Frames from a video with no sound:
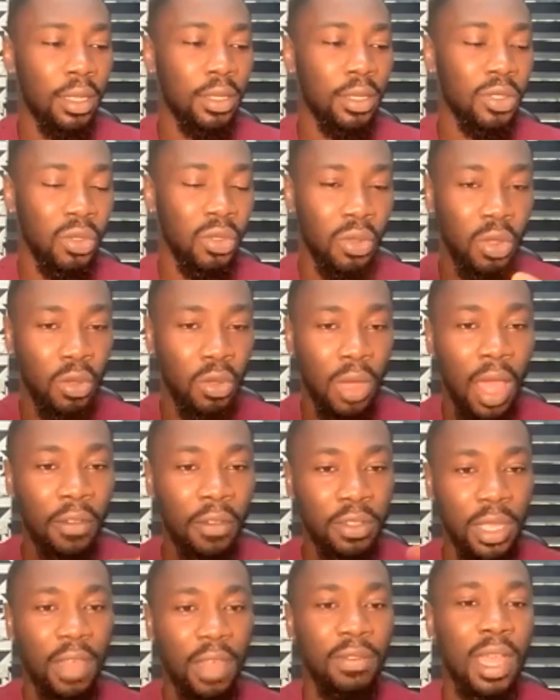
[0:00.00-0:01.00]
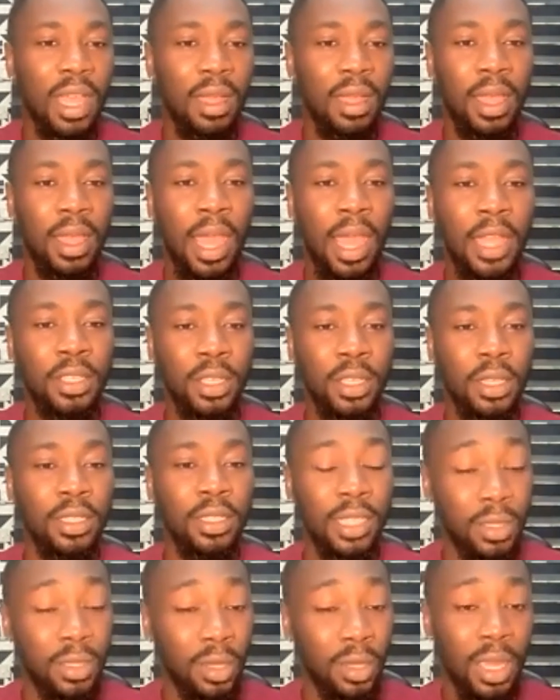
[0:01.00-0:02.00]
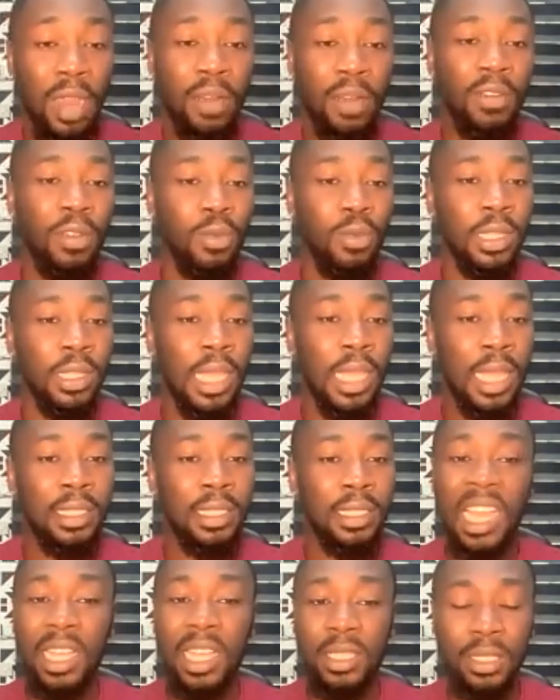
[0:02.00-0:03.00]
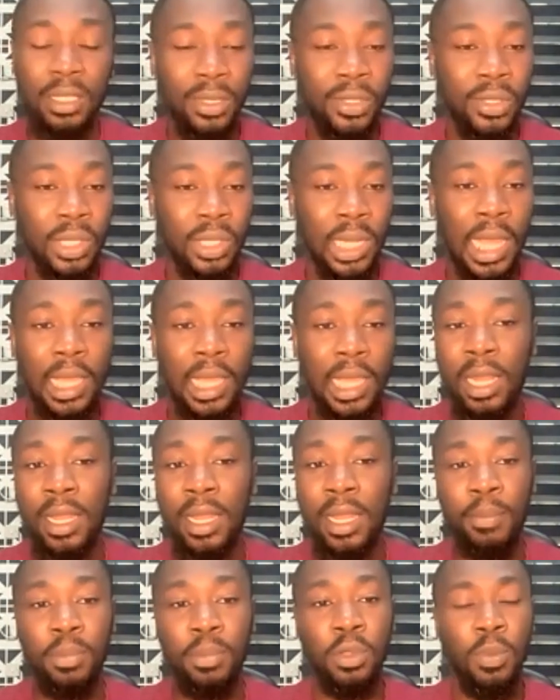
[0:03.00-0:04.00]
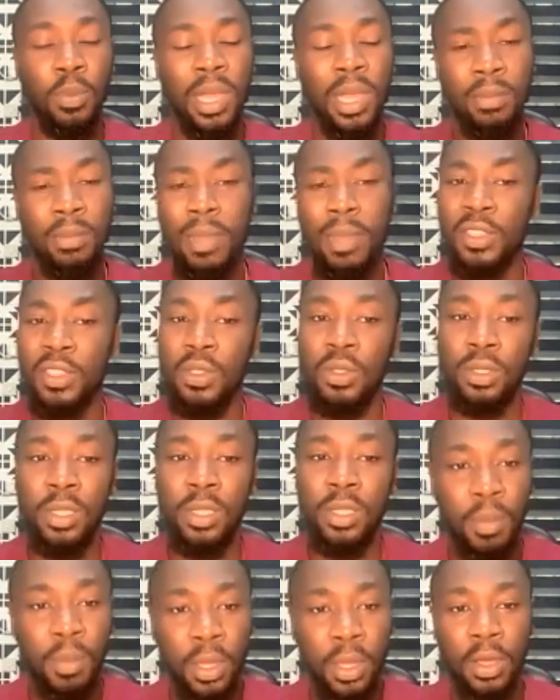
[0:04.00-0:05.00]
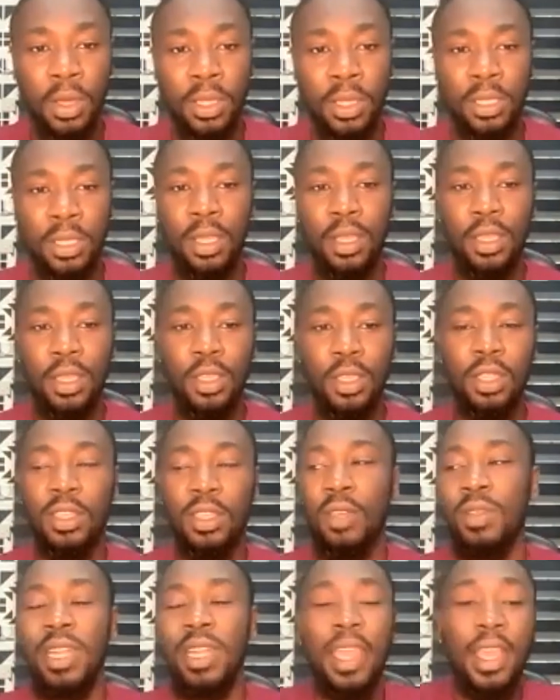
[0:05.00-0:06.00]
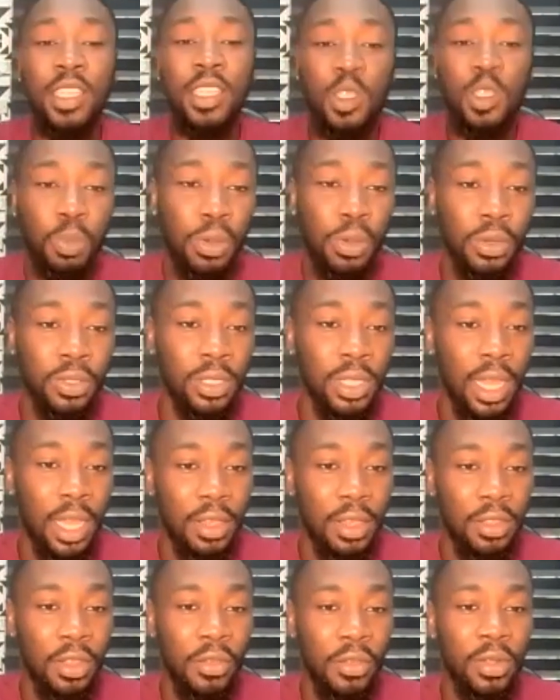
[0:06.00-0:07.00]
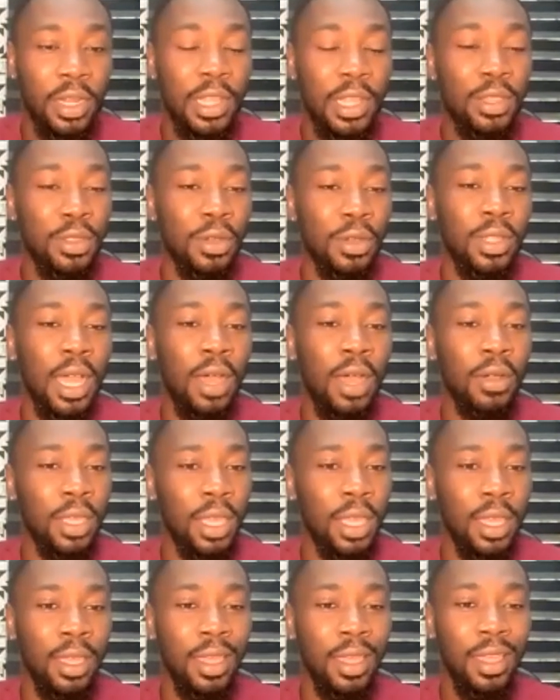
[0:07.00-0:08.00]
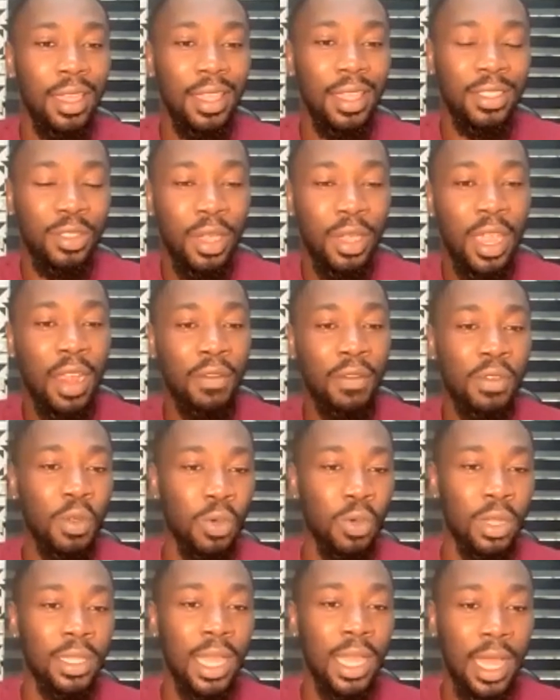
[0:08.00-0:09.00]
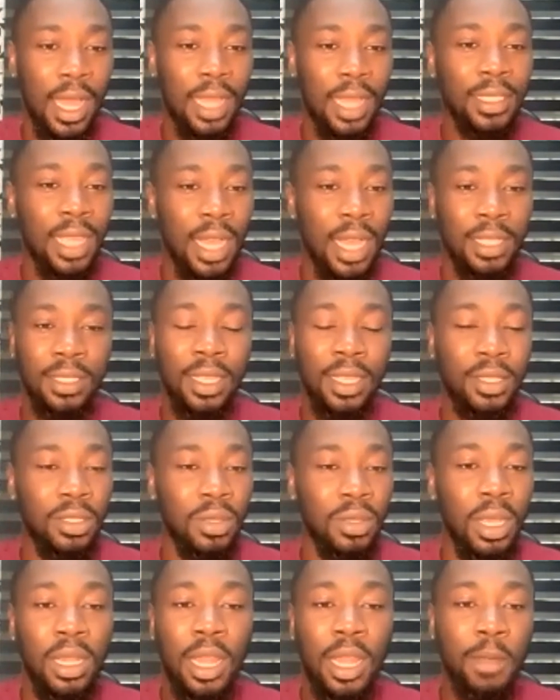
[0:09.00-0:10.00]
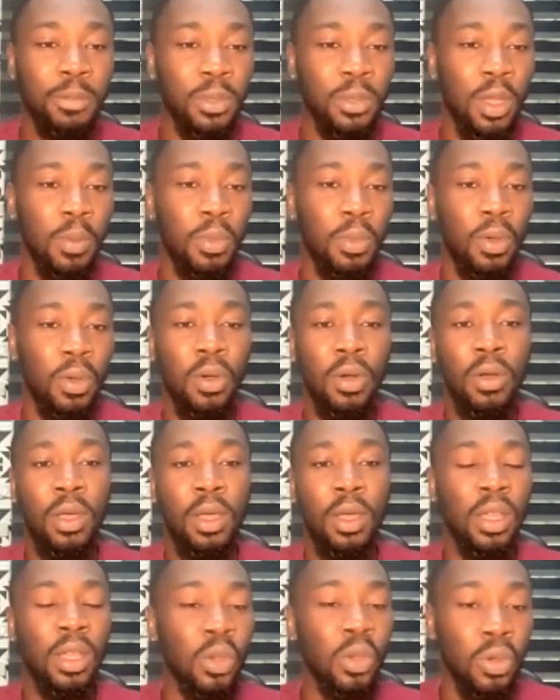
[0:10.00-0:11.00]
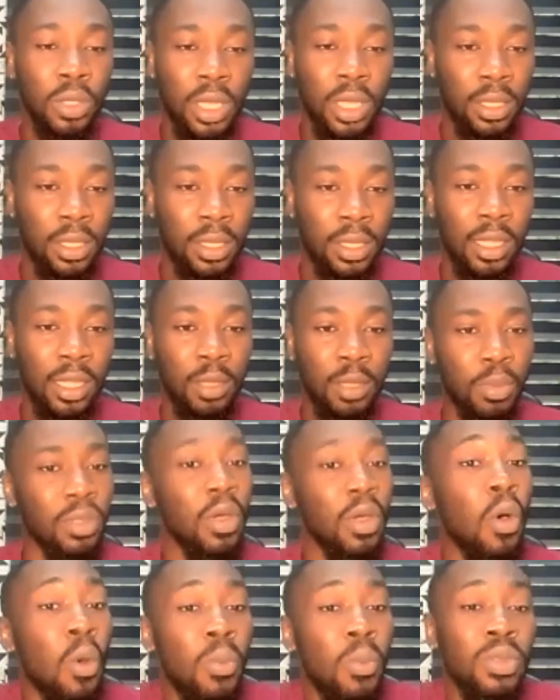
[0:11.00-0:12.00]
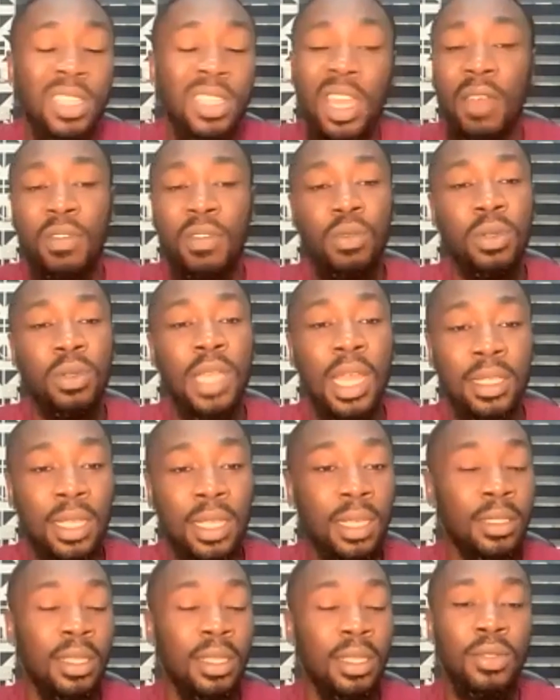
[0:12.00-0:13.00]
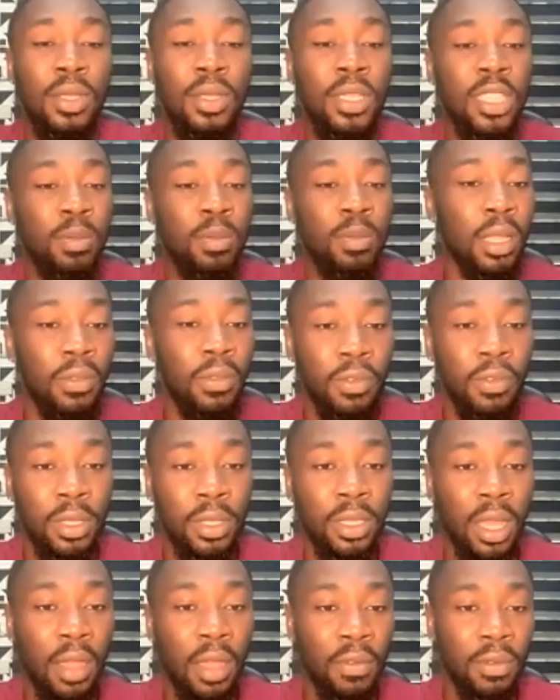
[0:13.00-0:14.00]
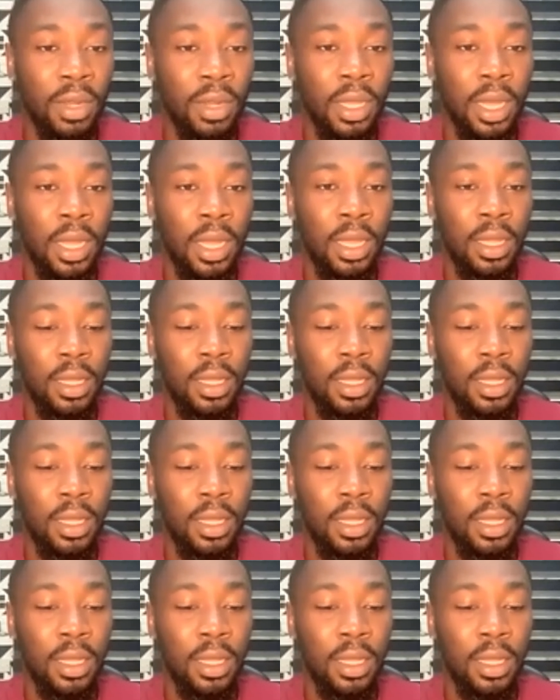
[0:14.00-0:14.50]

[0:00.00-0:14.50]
So you have to have that ideology. Not everyone has access to like a laptop. And it makes you think because you're not really exposed and you don't really know that, okay, it's not everyone that has access to a laptop or good internet, but almost everyone has access to a smartphone in Africa.